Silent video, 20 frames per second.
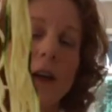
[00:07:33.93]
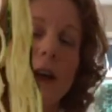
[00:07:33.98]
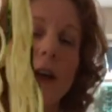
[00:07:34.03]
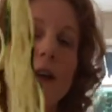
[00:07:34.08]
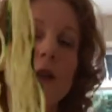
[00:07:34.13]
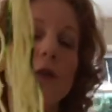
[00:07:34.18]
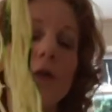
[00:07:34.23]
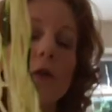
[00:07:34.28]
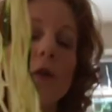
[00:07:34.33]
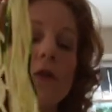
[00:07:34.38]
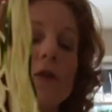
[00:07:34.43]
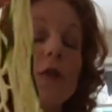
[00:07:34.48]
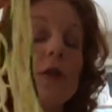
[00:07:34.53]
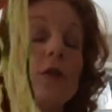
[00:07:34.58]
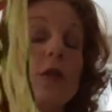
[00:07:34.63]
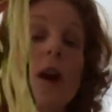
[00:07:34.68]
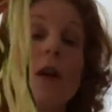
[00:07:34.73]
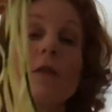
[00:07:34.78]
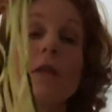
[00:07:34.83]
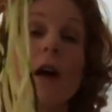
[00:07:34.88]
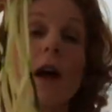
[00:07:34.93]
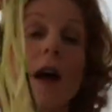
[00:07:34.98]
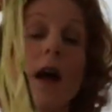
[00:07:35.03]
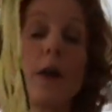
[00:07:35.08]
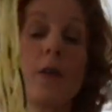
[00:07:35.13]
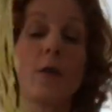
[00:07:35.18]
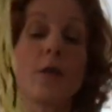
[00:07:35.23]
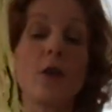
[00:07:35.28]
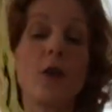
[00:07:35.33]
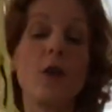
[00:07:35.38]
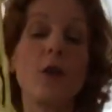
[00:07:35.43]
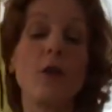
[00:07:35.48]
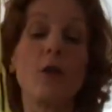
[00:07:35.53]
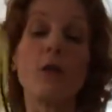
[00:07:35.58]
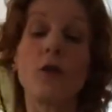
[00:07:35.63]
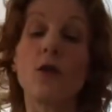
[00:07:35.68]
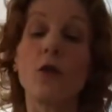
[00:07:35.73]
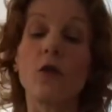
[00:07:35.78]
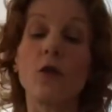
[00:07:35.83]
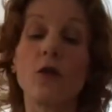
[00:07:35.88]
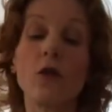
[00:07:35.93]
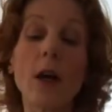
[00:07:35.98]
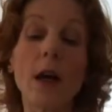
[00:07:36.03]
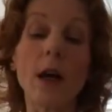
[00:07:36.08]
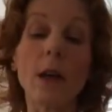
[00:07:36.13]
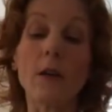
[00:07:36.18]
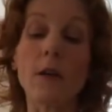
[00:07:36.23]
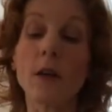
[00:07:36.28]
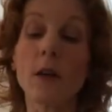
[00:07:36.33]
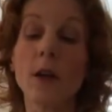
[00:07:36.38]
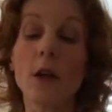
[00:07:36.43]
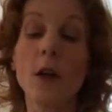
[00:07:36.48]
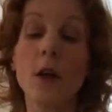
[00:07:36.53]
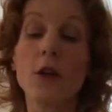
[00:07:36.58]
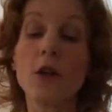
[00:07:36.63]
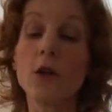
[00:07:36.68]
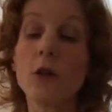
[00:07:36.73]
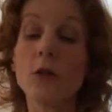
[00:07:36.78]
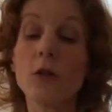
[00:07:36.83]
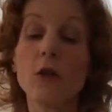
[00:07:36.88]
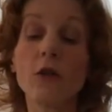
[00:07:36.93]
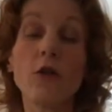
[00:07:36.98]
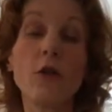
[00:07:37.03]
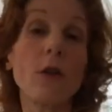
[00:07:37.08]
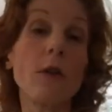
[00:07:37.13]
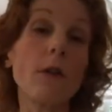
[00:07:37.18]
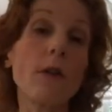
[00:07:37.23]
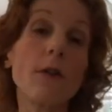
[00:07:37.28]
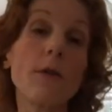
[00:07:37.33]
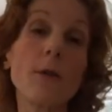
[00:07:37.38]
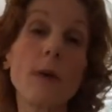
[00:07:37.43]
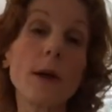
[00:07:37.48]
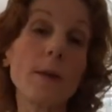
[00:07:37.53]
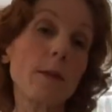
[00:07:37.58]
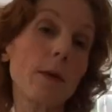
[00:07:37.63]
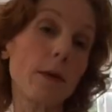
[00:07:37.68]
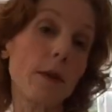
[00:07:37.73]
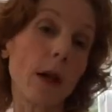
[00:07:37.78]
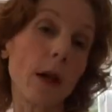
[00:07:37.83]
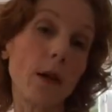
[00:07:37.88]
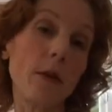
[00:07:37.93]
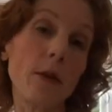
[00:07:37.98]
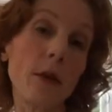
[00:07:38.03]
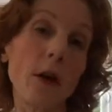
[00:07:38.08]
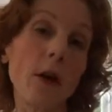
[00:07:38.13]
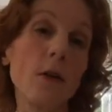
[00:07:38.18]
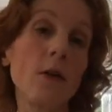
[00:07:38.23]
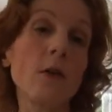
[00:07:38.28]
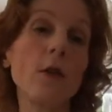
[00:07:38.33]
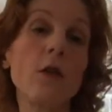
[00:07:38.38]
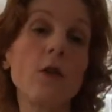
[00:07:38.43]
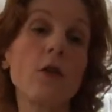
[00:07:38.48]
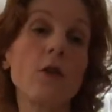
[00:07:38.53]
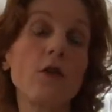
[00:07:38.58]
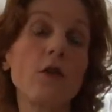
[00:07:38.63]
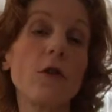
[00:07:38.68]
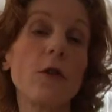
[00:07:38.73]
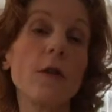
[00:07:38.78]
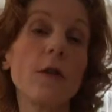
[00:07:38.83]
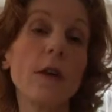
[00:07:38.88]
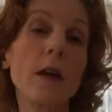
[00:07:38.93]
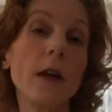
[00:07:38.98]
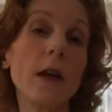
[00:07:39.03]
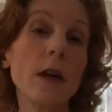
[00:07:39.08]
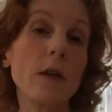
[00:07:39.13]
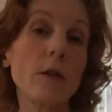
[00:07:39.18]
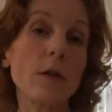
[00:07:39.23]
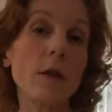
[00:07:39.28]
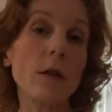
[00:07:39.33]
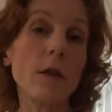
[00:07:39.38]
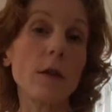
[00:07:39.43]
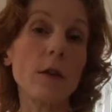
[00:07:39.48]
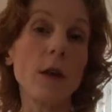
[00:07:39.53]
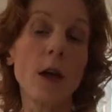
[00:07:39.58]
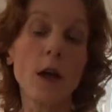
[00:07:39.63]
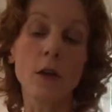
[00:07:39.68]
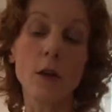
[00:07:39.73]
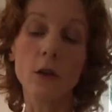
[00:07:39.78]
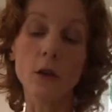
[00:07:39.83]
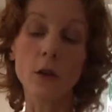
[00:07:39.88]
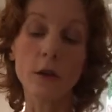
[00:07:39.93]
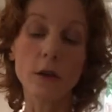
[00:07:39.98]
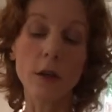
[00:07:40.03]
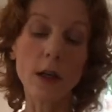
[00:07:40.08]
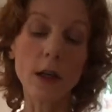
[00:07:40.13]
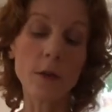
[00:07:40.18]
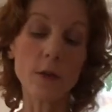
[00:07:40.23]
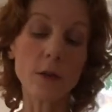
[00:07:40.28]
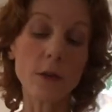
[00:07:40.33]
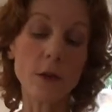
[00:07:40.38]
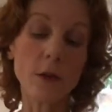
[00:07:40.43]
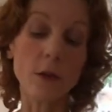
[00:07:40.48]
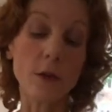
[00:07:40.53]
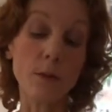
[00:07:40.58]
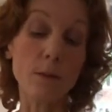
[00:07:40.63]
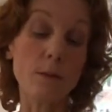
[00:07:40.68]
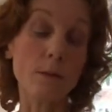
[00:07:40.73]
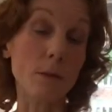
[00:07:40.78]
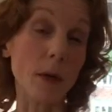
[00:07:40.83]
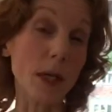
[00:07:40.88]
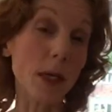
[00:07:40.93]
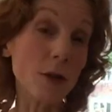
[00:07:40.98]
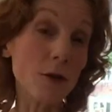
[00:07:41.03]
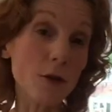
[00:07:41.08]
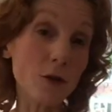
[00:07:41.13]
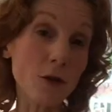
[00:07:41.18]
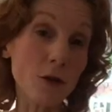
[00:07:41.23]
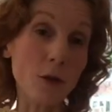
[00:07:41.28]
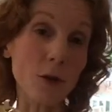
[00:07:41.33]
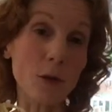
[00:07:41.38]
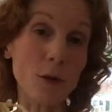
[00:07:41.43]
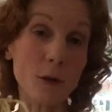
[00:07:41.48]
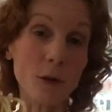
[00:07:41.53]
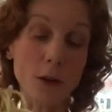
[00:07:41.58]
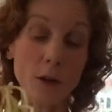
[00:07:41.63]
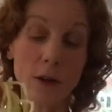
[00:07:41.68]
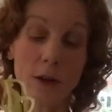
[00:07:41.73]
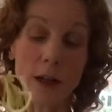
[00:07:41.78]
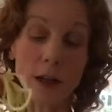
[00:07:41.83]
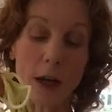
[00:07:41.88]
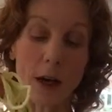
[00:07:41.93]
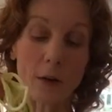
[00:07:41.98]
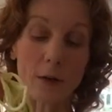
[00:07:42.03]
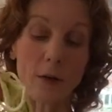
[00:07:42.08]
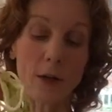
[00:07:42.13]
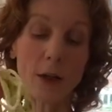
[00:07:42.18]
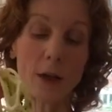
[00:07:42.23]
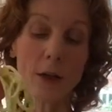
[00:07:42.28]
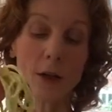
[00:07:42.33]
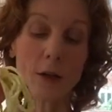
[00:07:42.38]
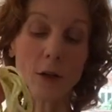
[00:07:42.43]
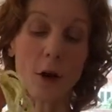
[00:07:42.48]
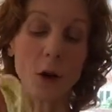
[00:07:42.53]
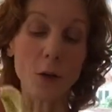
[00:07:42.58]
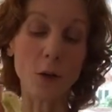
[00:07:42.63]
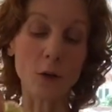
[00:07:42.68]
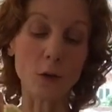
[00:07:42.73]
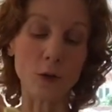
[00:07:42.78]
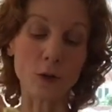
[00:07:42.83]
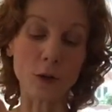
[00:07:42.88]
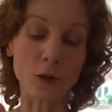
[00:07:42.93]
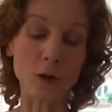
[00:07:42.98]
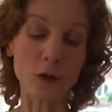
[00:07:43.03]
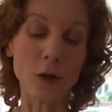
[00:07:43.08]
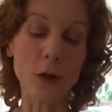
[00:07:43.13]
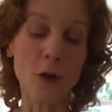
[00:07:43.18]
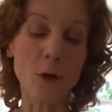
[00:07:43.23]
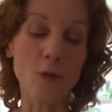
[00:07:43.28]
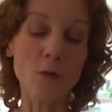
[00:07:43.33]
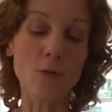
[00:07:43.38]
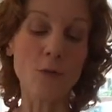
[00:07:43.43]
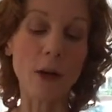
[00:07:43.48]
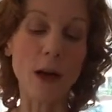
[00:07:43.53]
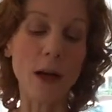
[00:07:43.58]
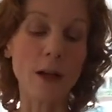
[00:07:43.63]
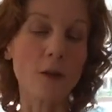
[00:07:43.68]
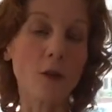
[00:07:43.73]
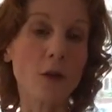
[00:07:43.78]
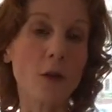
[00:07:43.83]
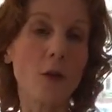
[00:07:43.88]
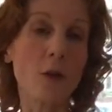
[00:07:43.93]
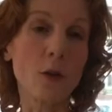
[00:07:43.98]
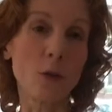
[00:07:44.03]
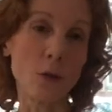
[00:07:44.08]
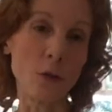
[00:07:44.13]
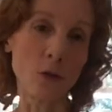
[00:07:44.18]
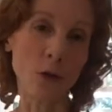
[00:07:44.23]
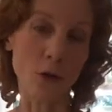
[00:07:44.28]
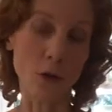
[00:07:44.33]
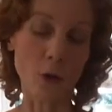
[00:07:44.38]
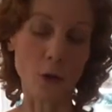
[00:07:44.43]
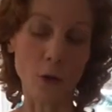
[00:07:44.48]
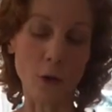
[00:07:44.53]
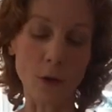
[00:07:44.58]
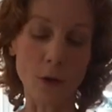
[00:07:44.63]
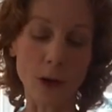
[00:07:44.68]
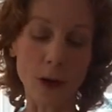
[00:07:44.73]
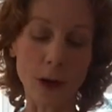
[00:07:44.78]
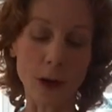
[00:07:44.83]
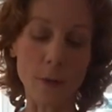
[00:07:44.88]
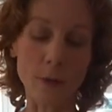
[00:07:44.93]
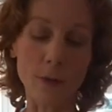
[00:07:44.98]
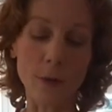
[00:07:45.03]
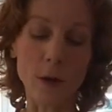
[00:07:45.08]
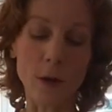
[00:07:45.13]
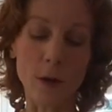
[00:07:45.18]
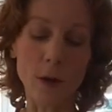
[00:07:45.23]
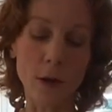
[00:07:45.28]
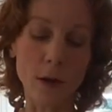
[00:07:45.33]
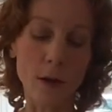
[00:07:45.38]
And of course you don't have to use courgette. You could use sweet potato, you could use carrots, you could even use beetroot for a lovely golden red hue to your um,